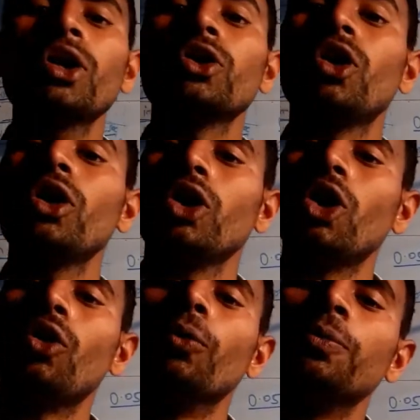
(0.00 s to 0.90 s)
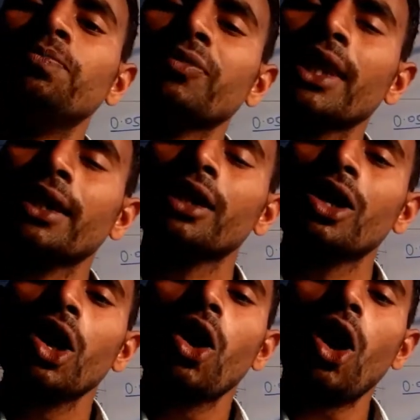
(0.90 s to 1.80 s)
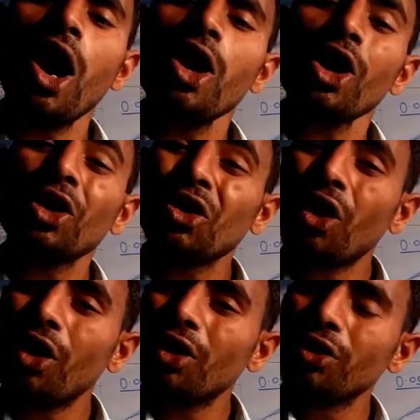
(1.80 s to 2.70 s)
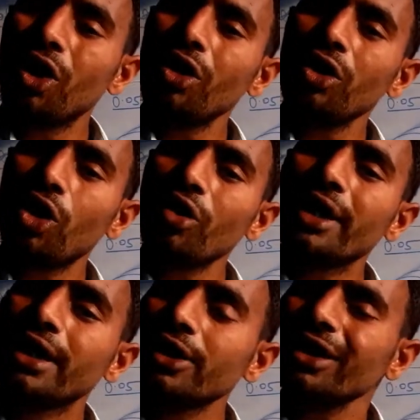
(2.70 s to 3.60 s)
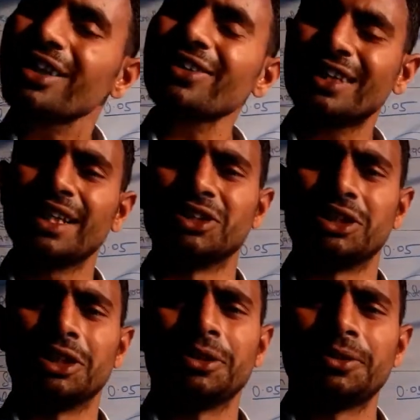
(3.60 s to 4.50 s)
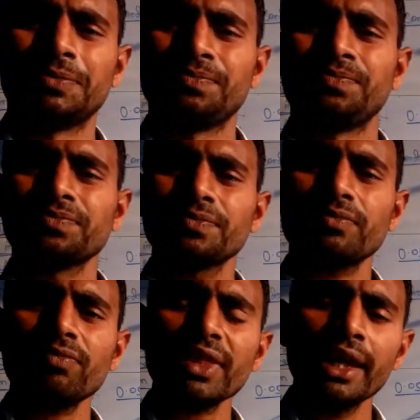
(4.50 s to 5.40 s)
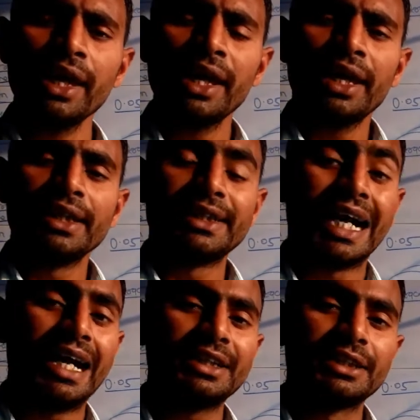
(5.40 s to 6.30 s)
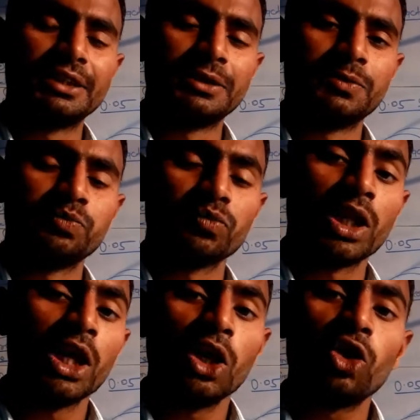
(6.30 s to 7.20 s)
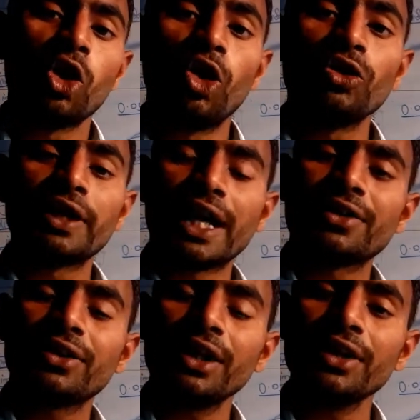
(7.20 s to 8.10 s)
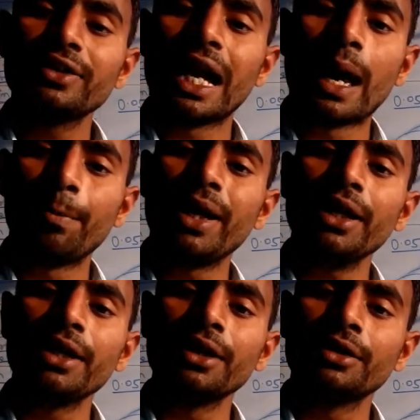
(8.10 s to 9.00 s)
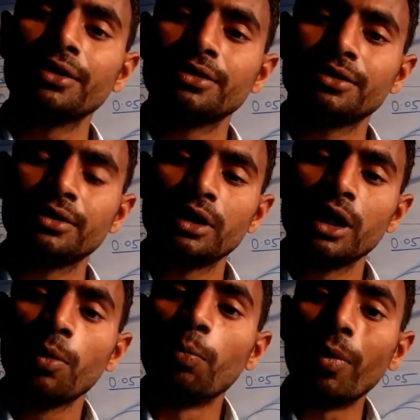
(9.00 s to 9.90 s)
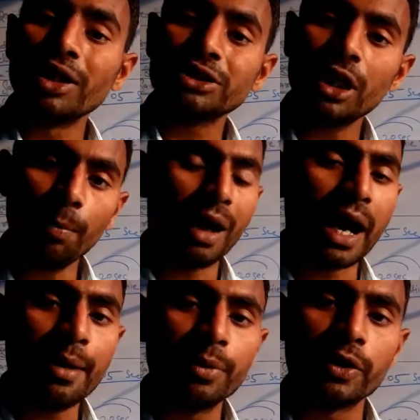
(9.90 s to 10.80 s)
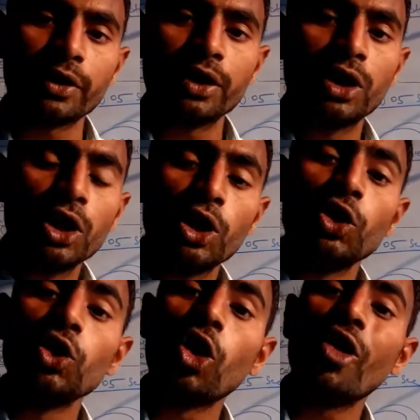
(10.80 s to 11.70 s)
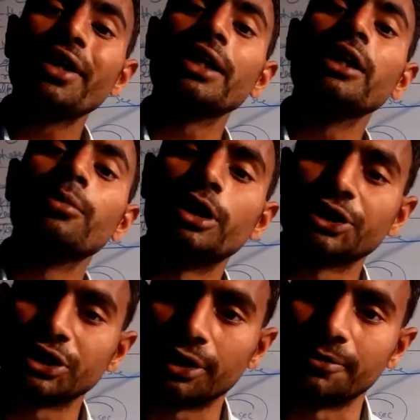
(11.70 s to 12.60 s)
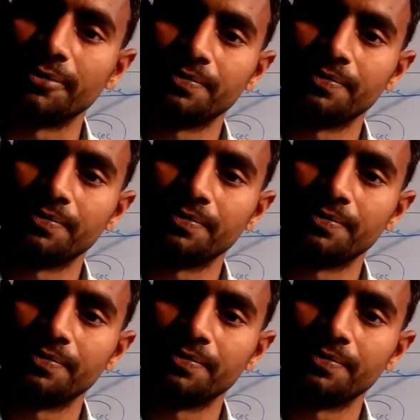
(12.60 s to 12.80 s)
or non law, all or non law clearly says that contraction is happening muscle fiber, not in muscle.